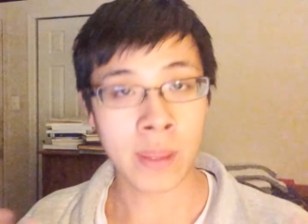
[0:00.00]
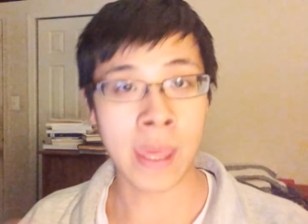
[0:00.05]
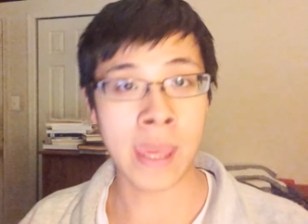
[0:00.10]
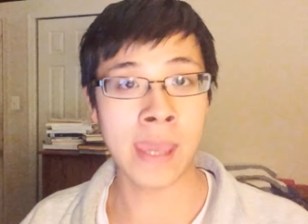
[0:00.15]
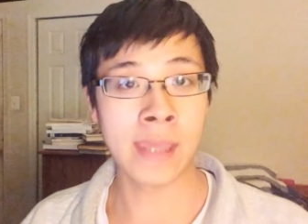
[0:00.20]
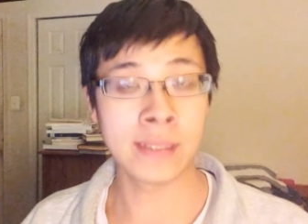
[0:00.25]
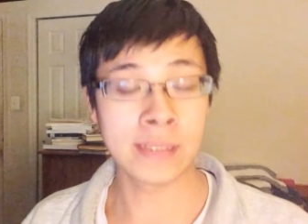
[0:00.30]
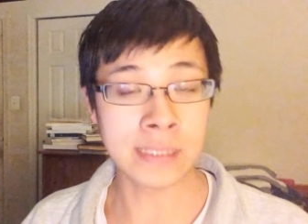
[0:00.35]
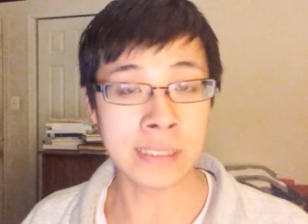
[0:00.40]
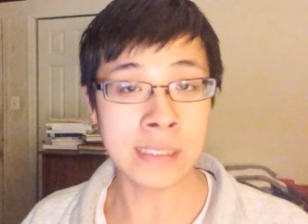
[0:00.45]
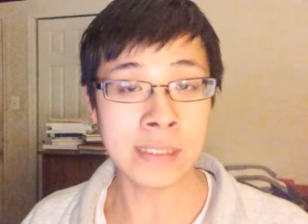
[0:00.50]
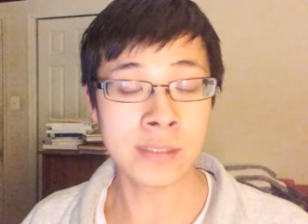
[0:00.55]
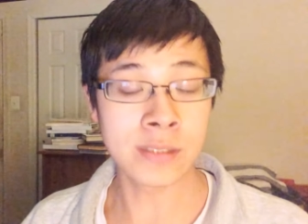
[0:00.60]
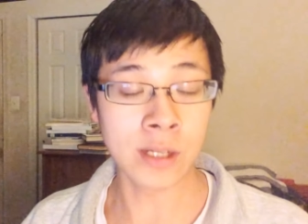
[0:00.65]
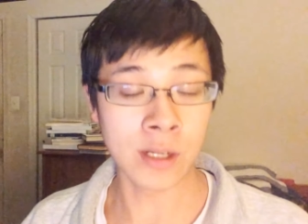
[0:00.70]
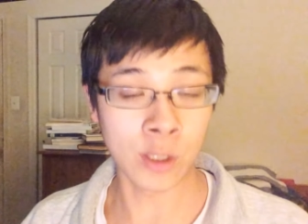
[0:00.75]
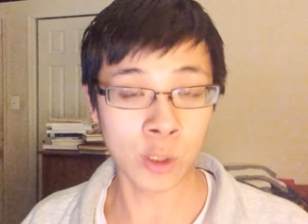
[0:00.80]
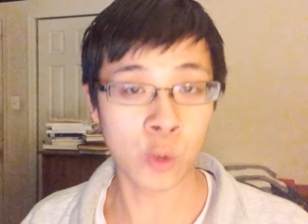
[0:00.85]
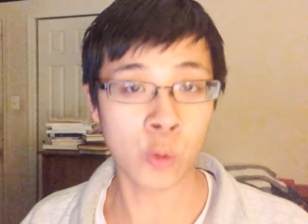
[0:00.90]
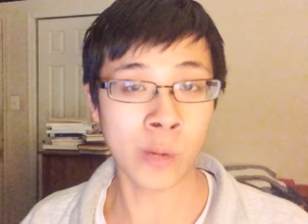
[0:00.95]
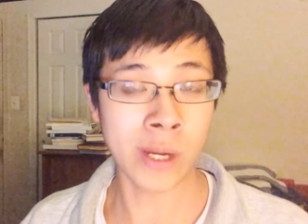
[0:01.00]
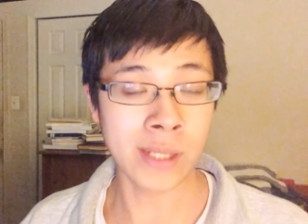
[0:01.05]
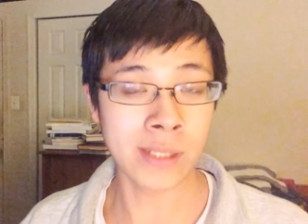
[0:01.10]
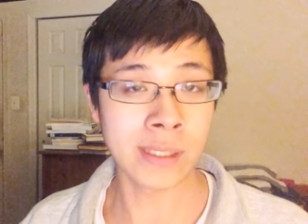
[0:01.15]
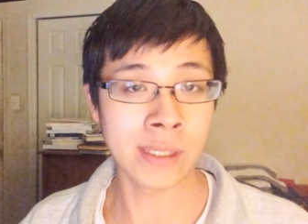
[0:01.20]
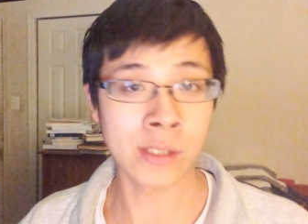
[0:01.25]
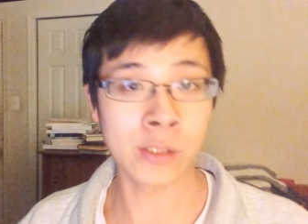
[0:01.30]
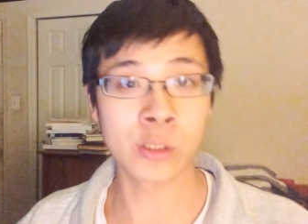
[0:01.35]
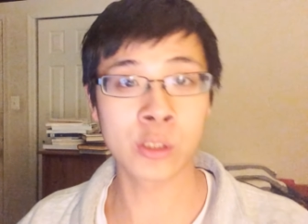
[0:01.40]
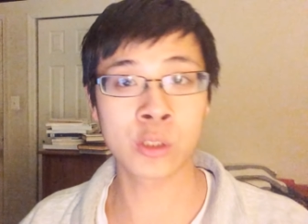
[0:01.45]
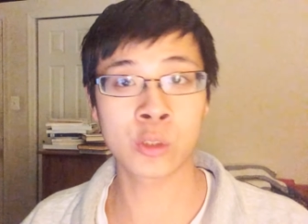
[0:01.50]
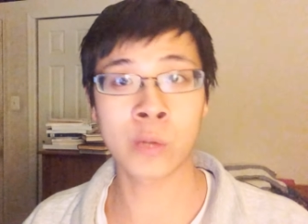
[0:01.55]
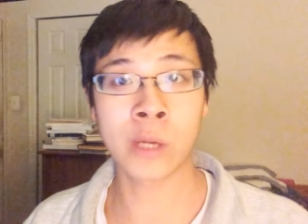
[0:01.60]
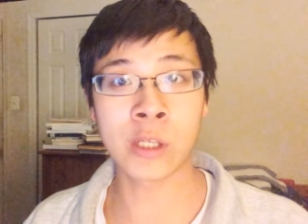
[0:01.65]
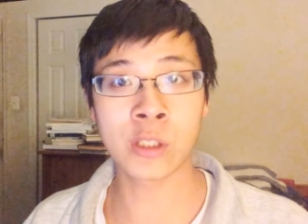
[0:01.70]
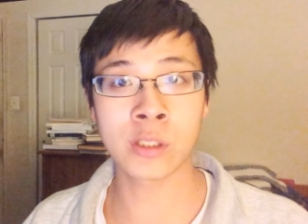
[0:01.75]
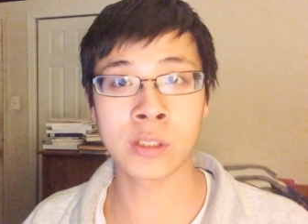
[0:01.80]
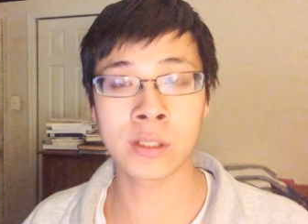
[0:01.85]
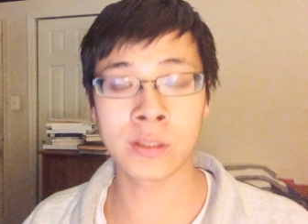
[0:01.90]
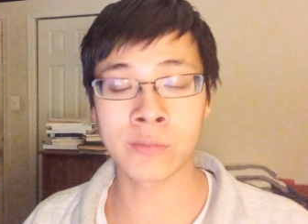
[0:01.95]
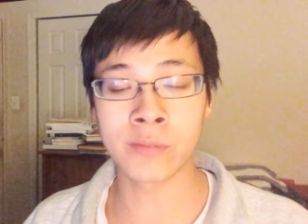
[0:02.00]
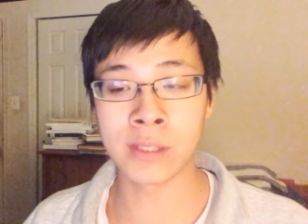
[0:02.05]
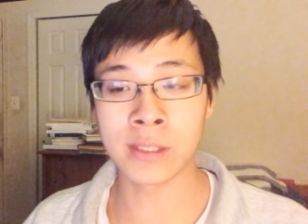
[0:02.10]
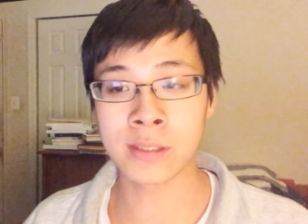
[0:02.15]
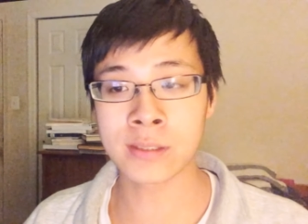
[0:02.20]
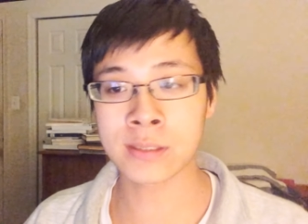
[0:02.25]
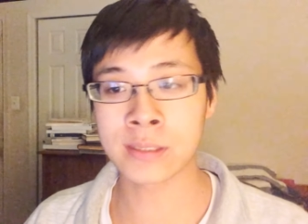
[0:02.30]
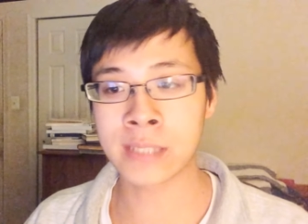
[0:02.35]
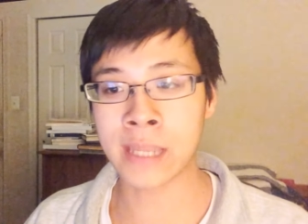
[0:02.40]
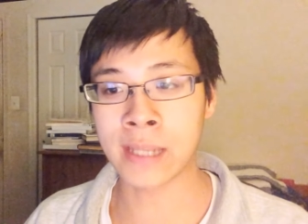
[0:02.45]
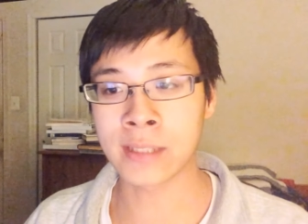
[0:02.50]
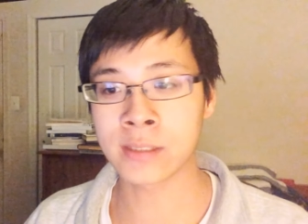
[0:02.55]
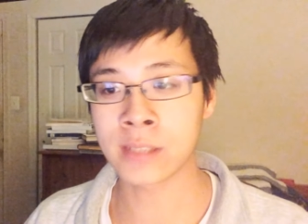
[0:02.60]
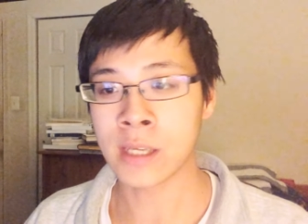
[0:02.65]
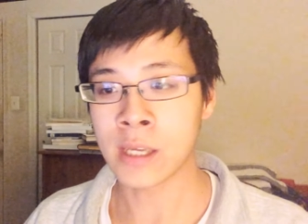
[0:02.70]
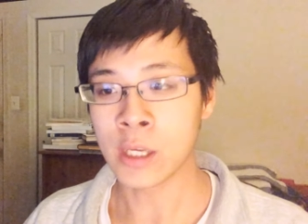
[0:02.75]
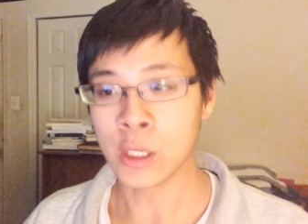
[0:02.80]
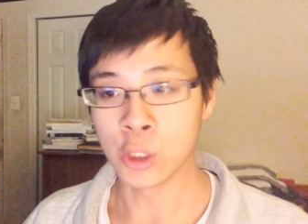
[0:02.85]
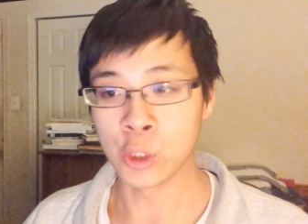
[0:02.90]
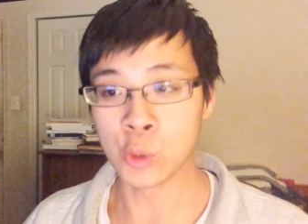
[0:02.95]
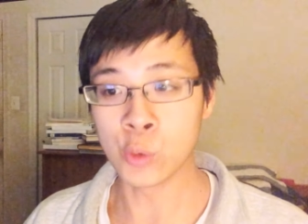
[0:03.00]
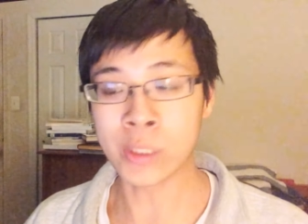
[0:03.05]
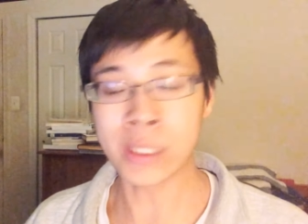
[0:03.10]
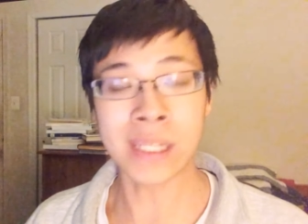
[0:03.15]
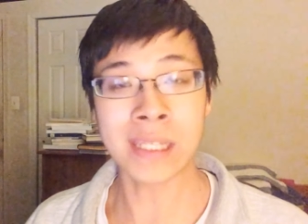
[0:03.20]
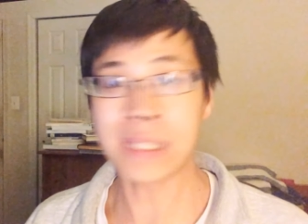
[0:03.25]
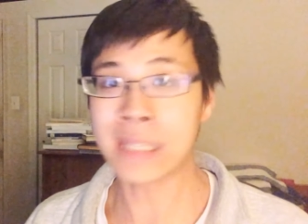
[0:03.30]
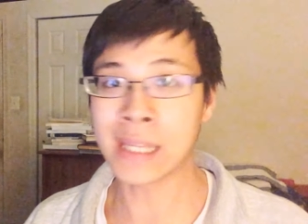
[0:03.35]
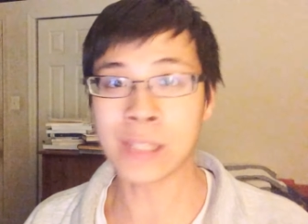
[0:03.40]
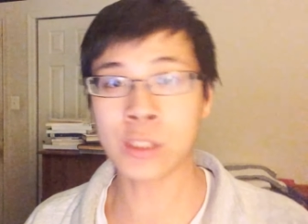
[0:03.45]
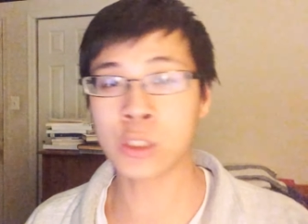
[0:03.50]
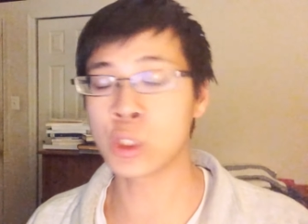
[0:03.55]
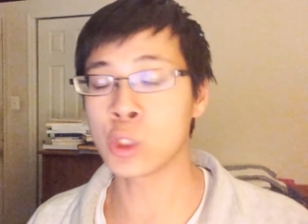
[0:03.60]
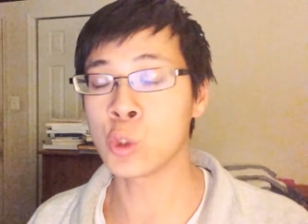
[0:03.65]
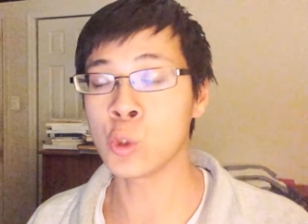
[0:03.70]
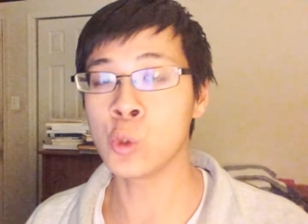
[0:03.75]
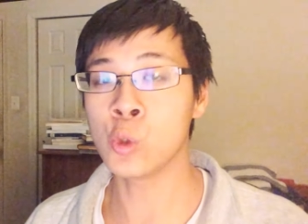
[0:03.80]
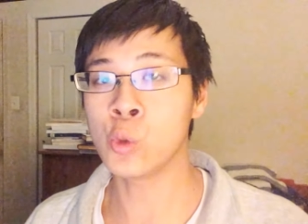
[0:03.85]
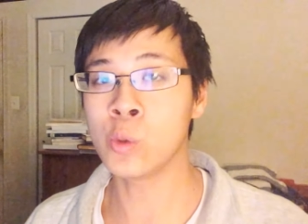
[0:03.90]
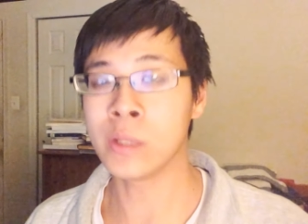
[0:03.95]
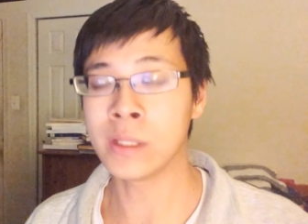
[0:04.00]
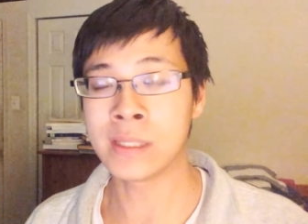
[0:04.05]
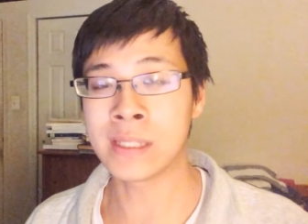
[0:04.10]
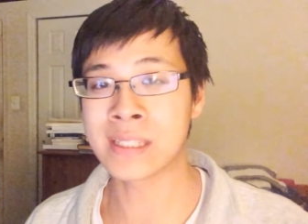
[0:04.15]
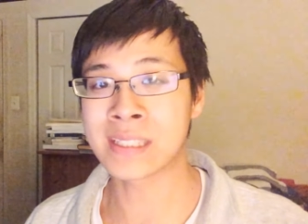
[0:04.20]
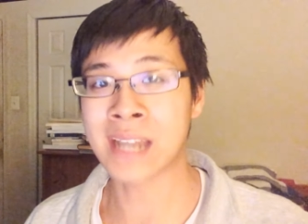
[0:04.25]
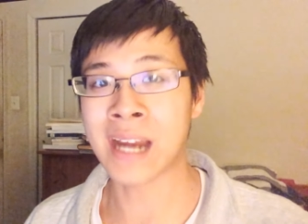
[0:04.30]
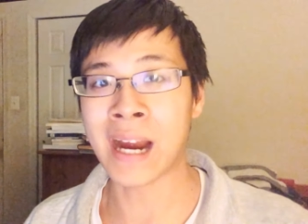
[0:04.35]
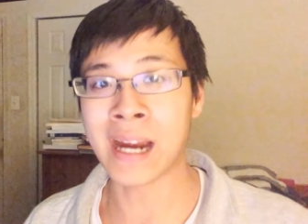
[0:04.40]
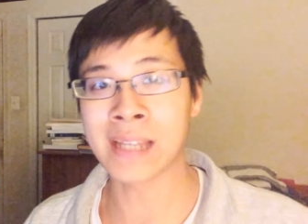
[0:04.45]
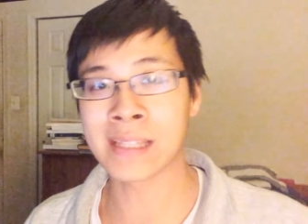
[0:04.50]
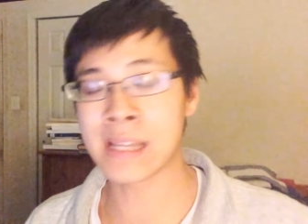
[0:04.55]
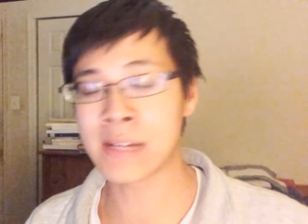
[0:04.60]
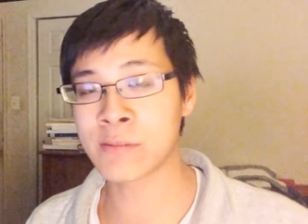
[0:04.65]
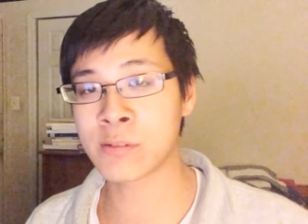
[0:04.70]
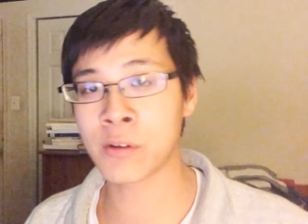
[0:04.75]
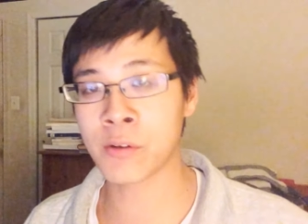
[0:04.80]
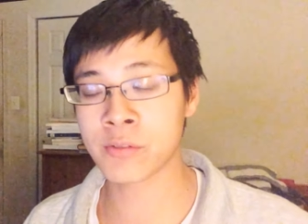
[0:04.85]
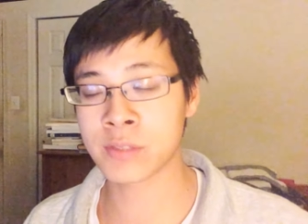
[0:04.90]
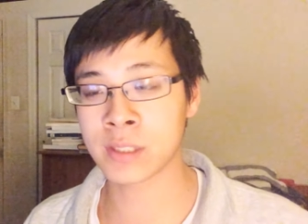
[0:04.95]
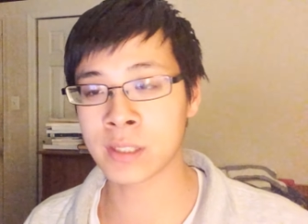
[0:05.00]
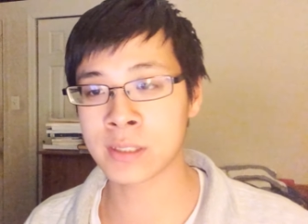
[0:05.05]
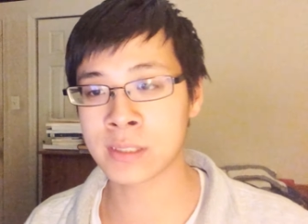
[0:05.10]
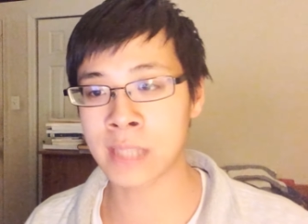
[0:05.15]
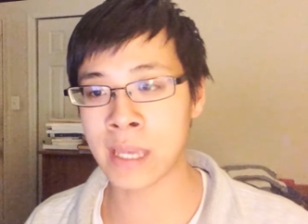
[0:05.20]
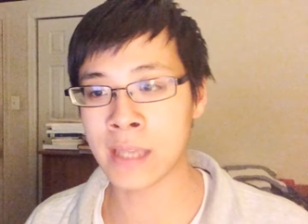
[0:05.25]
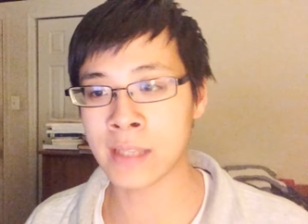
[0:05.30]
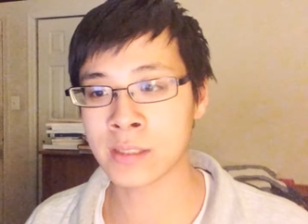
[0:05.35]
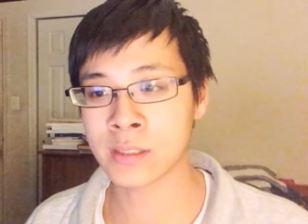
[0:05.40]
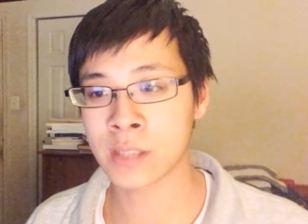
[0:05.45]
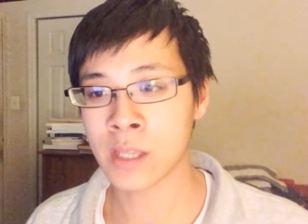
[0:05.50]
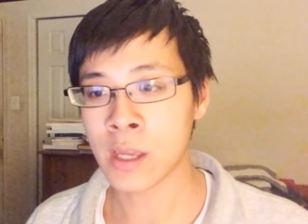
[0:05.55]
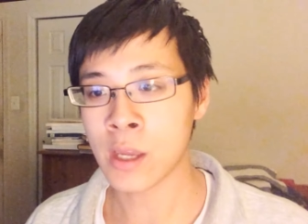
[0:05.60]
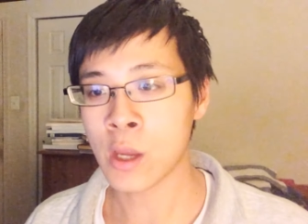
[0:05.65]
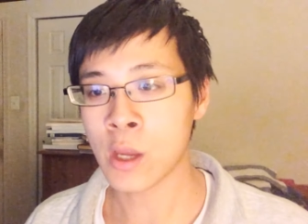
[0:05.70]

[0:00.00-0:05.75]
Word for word: and he's a great illustration of this that you can get to this high level of success